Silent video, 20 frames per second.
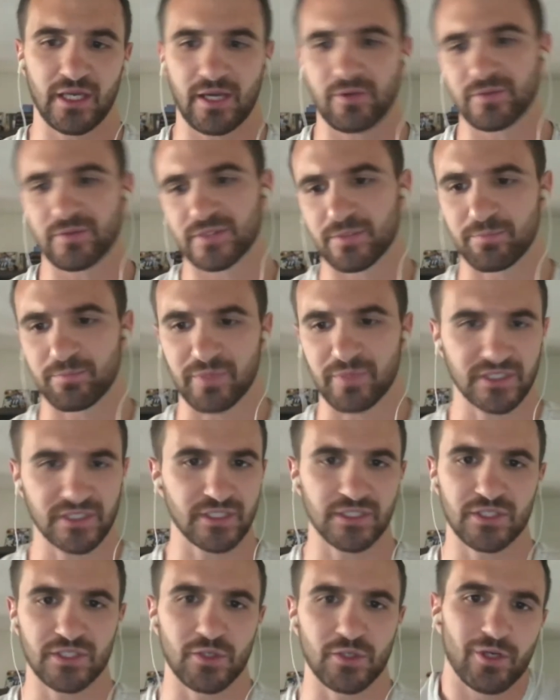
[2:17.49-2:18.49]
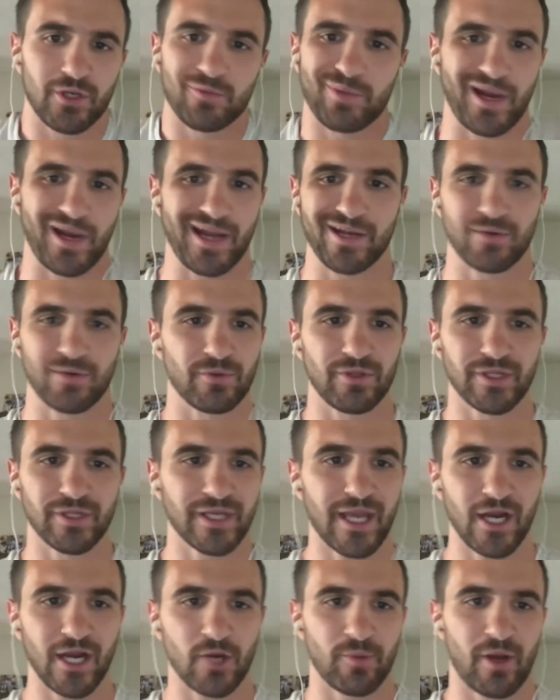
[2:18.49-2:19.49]
I was a business student, but I didn't really
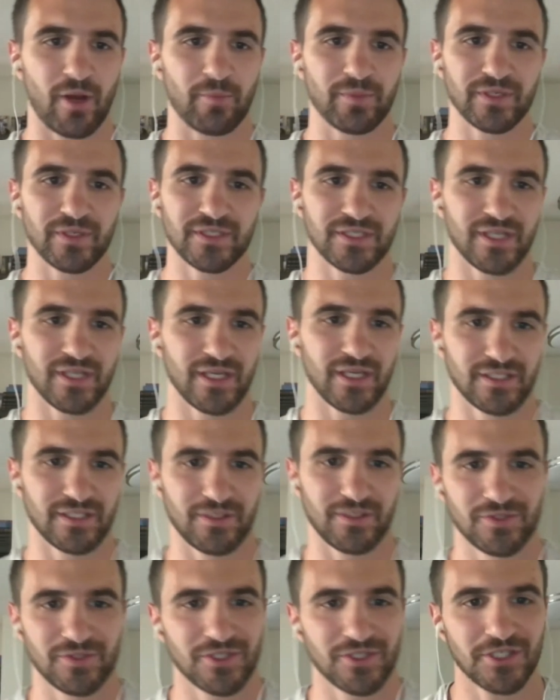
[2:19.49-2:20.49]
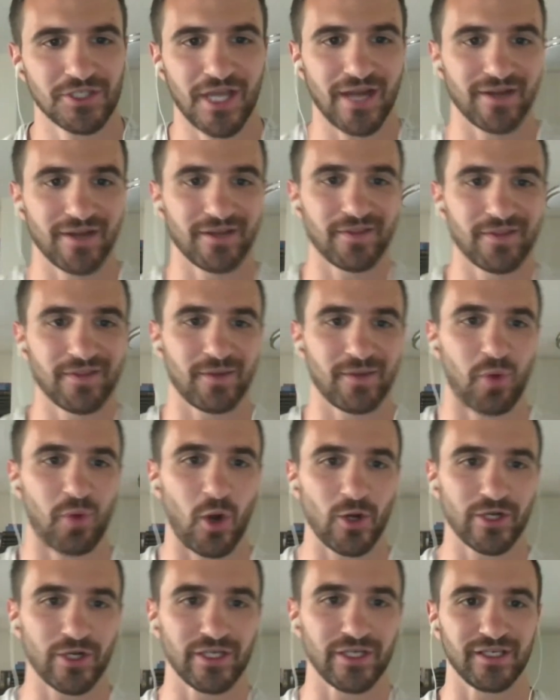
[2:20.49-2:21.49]
care about business. I was just kind of that
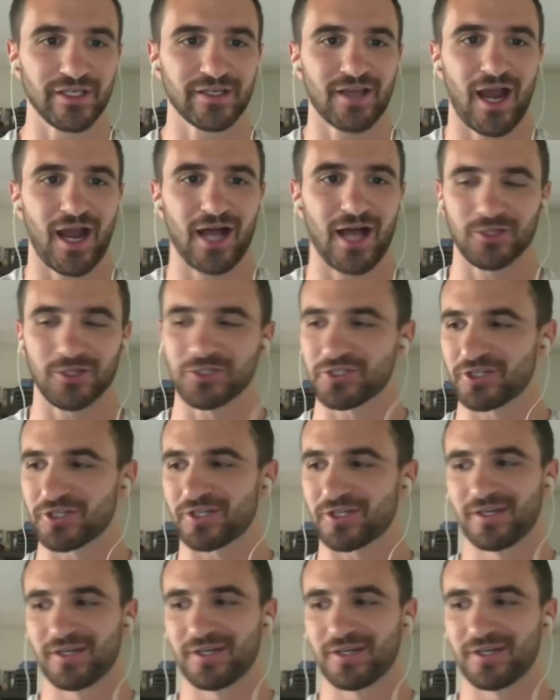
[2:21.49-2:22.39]
party colleger.